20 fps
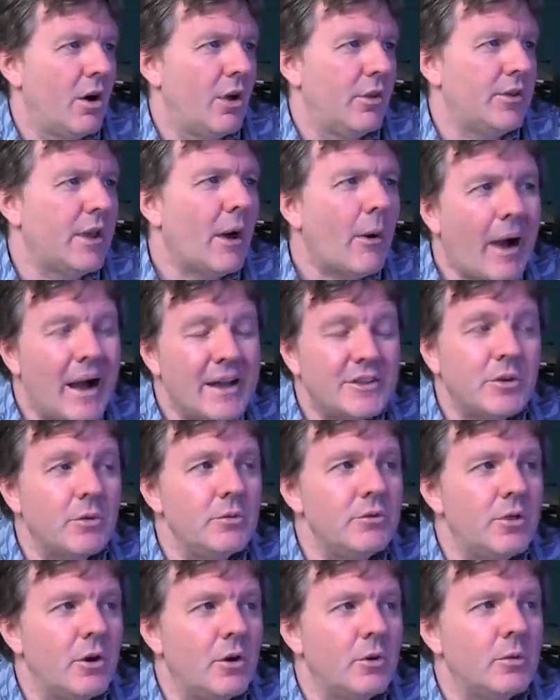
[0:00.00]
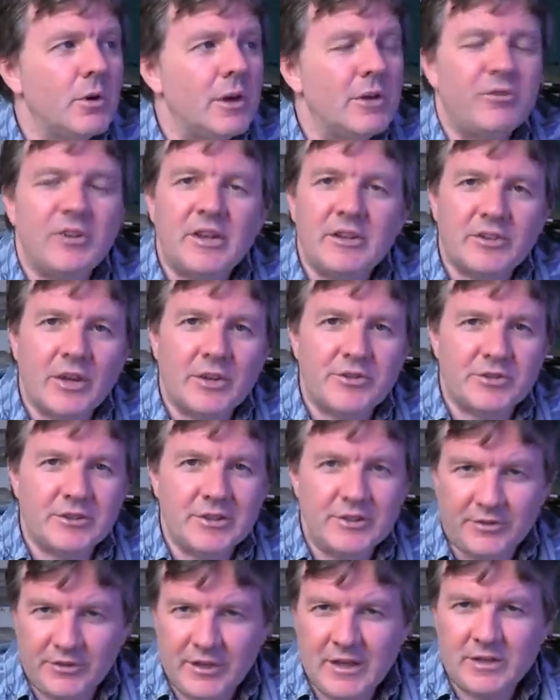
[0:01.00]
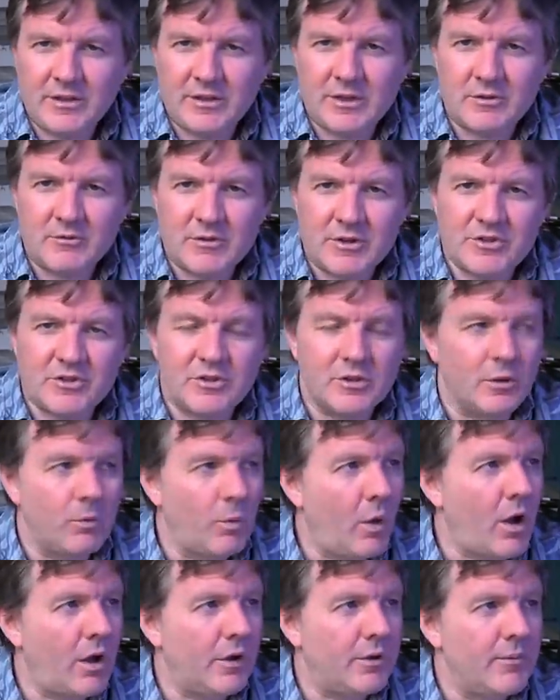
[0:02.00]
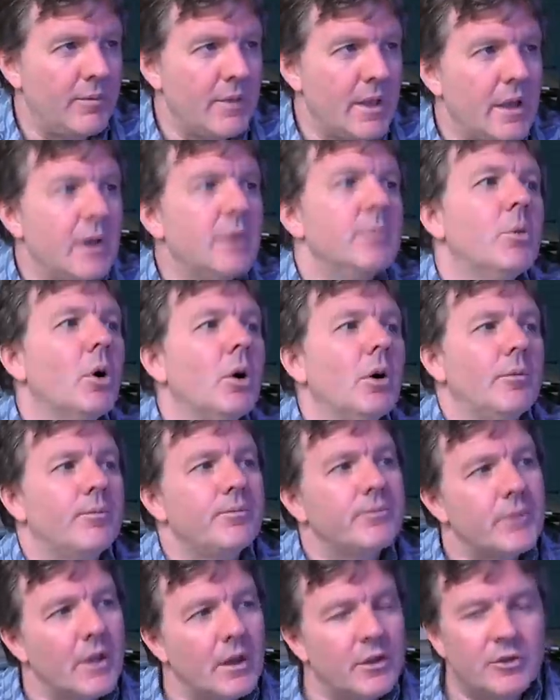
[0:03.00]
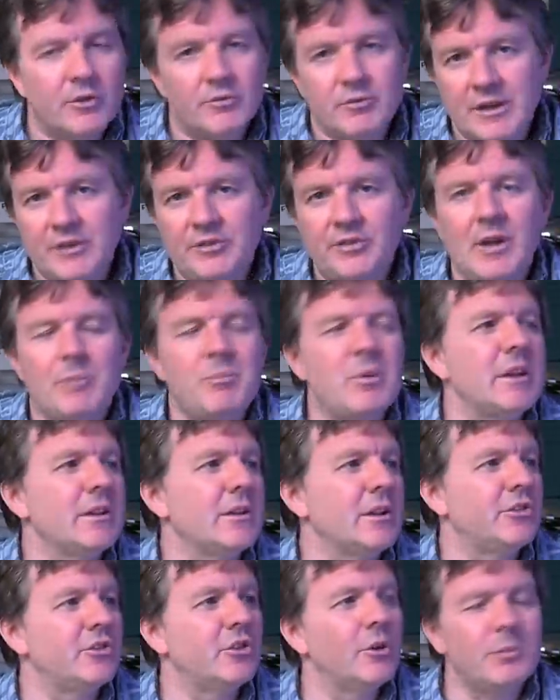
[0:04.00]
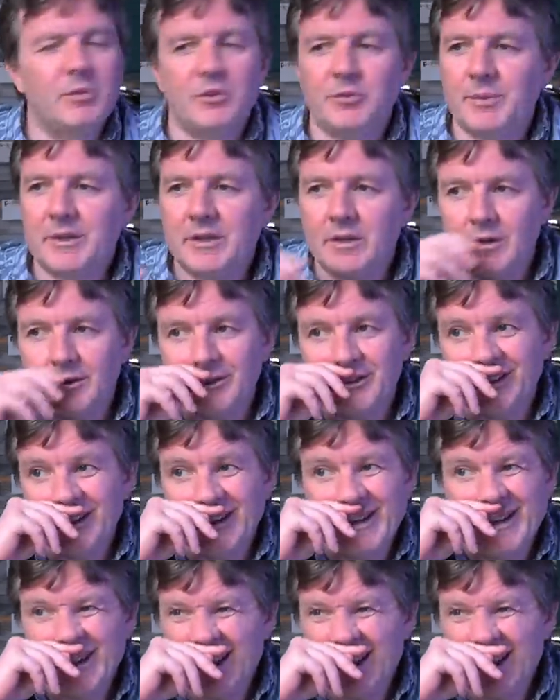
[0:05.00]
Now, I don't know if he's actually seen the original one, but the reason I bring this up is because